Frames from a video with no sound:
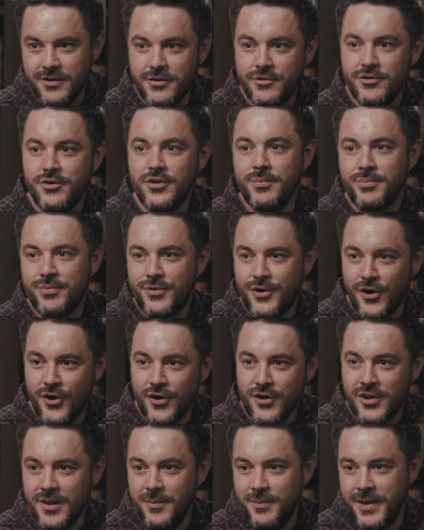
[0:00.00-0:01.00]
Through the
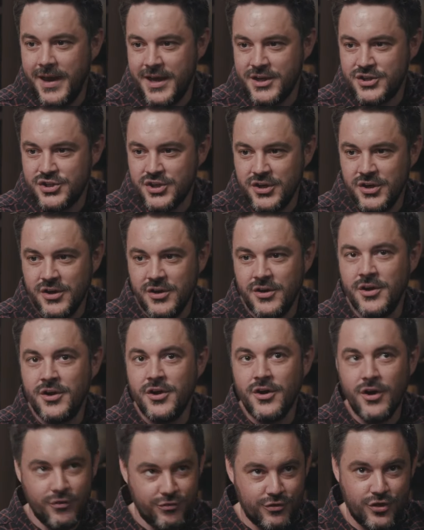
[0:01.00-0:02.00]
proclamation
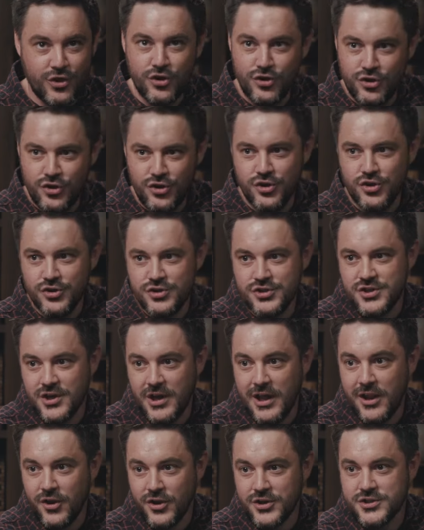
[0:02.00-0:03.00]
of good news
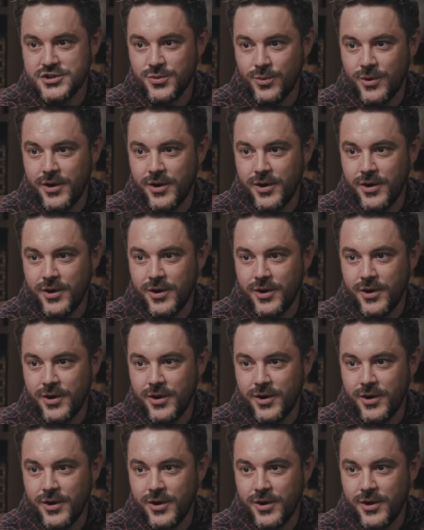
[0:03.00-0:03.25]
to a lost